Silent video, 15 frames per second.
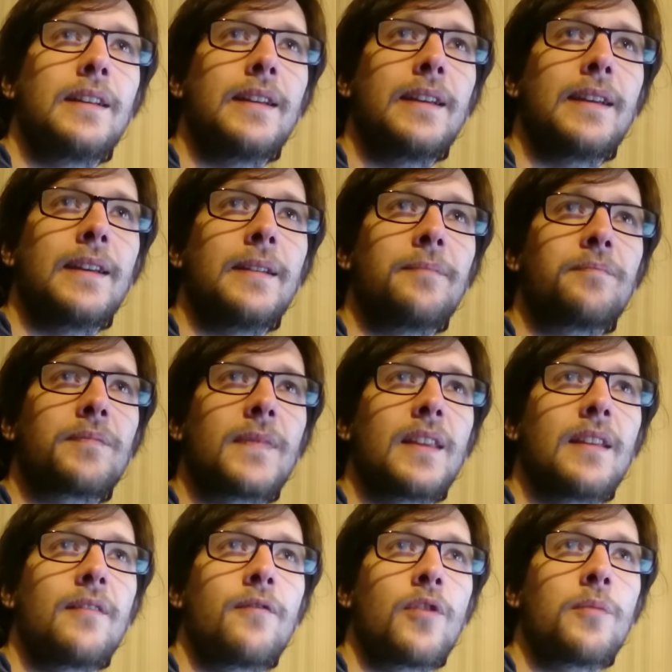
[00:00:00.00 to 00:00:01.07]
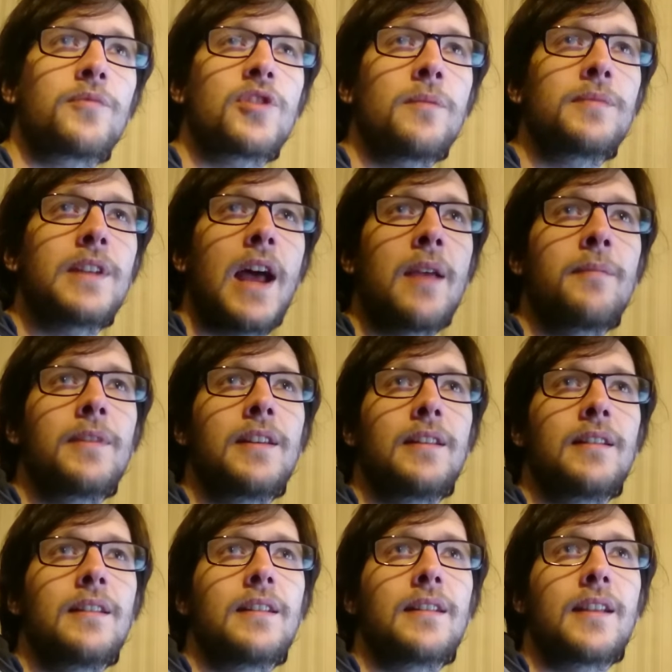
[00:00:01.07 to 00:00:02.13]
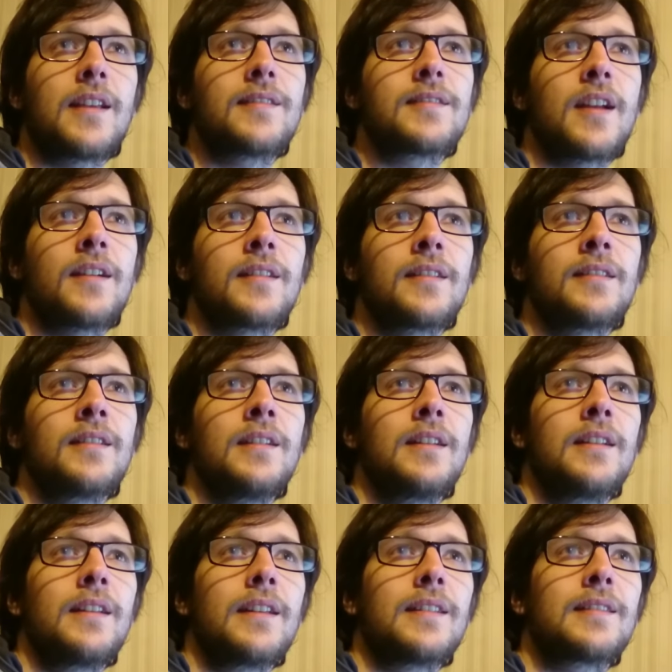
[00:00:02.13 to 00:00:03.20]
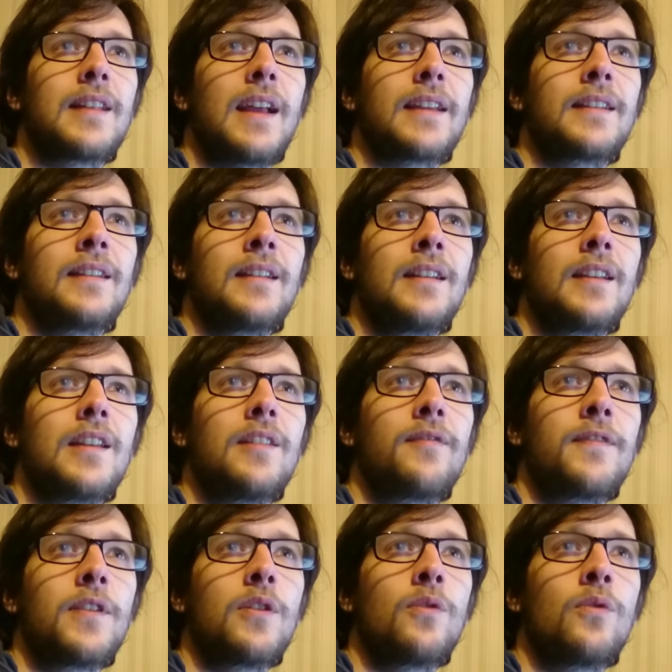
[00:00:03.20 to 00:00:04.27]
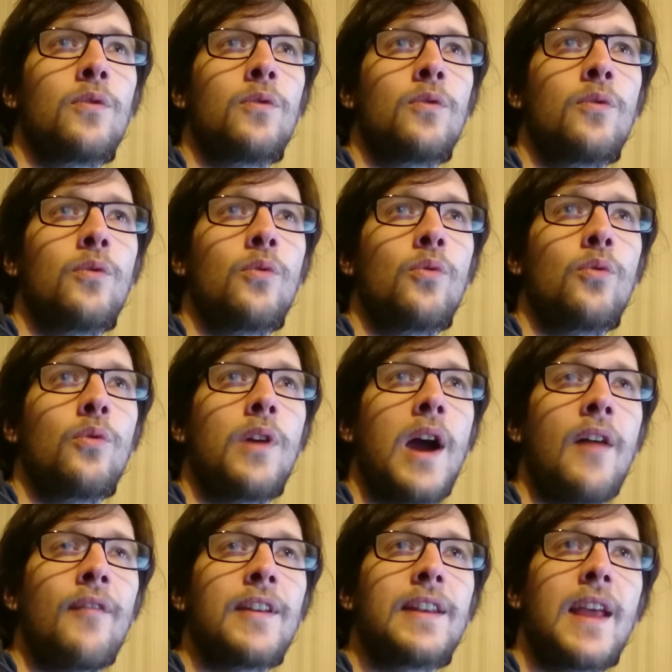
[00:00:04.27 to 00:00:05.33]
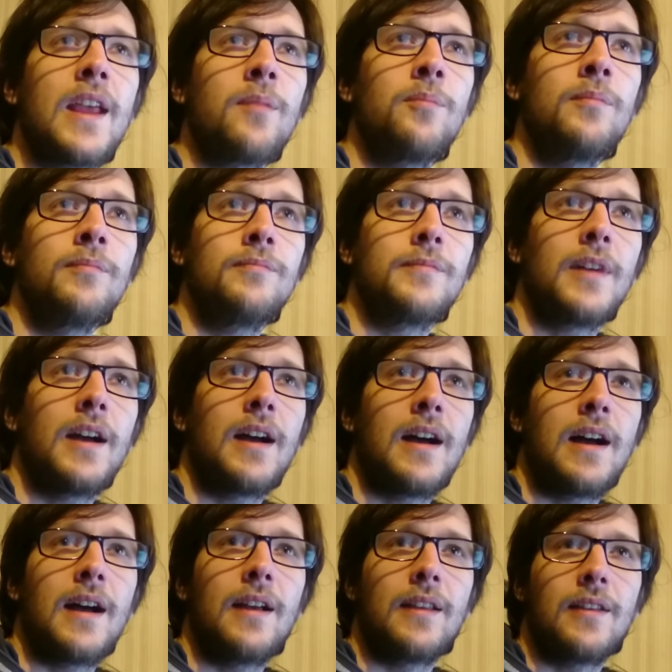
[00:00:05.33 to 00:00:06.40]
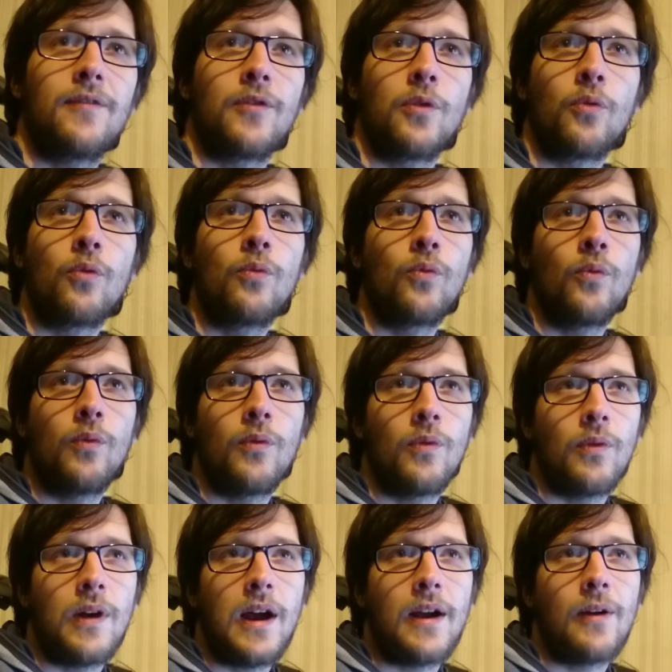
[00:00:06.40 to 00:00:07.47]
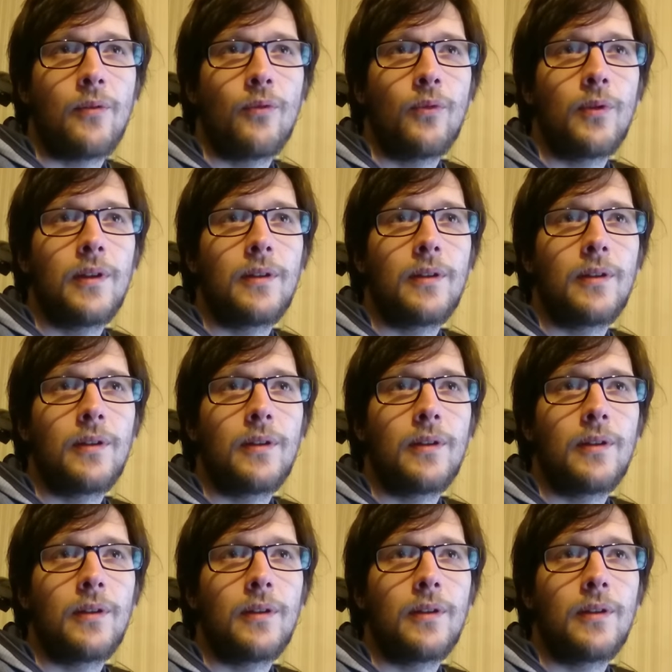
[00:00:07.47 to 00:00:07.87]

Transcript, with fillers: um, from some time in, in, Kickstarter, it's like if you have a name, uh, if you are,